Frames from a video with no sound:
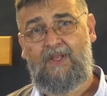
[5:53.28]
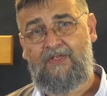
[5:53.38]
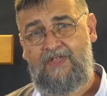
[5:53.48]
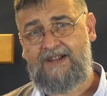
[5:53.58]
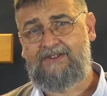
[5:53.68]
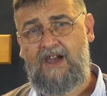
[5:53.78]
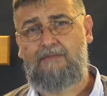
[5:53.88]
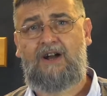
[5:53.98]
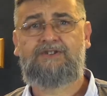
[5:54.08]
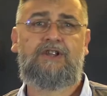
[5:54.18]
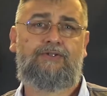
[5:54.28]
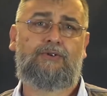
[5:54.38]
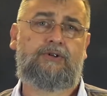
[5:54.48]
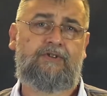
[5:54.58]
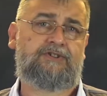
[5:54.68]
That's how much he
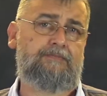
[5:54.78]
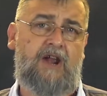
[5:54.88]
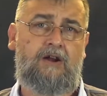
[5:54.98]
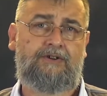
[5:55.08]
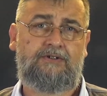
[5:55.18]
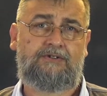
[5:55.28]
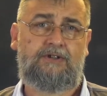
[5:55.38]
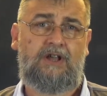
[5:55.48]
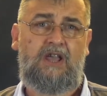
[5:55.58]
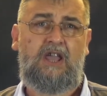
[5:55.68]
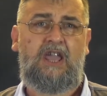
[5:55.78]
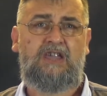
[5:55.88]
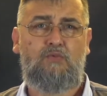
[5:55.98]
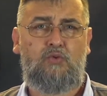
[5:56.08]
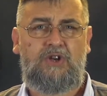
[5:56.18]
thought of the Samaritans. He
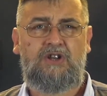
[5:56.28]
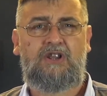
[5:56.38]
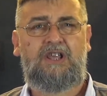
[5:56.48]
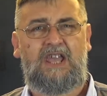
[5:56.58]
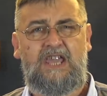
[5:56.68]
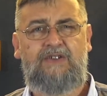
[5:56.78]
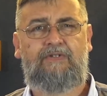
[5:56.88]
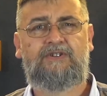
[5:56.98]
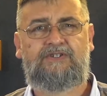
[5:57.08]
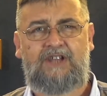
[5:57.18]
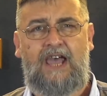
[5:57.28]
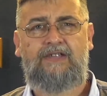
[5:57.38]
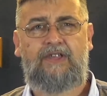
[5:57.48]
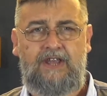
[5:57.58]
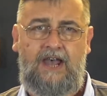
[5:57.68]
wouldn't even say
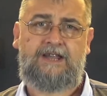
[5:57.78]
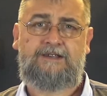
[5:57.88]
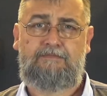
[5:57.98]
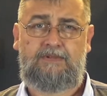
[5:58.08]
the name.